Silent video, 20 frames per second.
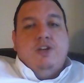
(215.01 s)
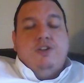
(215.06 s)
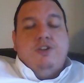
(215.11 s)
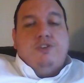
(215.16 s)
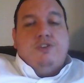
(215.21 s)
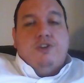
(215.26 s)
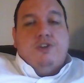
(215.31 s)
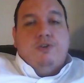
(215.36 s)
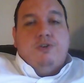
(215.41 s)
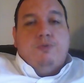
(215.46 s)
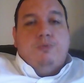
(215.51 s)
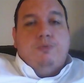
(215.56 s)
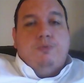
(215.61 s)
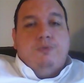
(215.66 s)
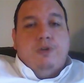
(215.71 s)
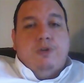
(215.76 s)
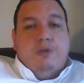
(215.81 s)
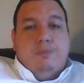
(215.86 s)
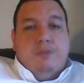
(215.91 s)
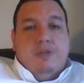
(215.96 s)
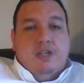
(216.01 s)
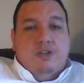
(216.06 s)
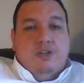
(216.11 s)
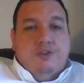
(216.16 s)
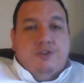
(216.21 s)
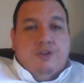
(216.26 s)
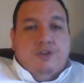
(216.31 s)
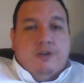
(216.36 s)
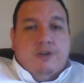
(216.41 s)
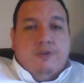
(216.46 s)
So, women,
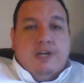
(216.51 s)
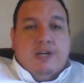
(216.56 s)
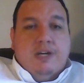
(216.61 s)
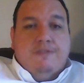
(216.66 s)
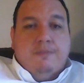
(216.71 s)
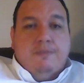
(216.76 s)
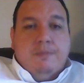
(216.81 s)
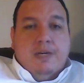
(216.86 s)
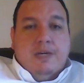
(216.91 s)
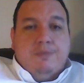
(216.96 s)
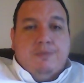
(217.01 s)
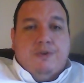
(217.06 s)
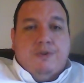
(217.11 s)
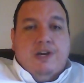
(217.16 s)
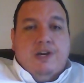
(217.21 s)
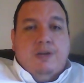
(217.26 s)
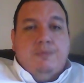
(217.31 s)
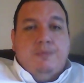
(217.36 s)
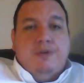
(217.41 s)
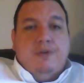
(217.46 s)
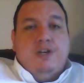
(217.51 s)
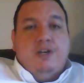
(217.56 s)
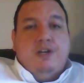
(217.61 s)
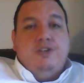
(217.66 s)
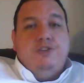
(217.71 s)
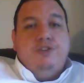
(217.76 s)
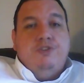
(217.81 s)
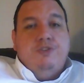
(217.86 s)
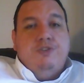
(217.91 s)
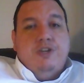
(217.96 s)
you go have a mammogram
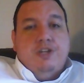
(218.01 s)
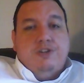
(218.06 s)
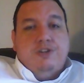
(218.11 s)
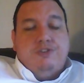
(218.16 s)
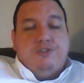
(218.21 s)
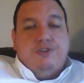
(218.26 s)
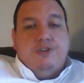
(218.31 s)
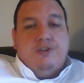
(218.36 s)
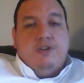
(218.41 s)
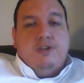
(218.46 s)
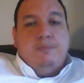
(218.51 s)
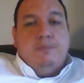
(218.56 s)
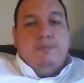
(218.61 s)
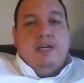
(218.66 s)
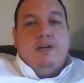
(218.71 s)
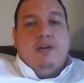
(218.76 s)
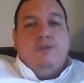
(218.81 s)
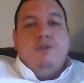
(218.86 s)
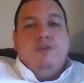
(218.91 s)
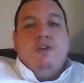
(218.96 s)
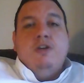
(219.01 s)
done, you get a certain amount.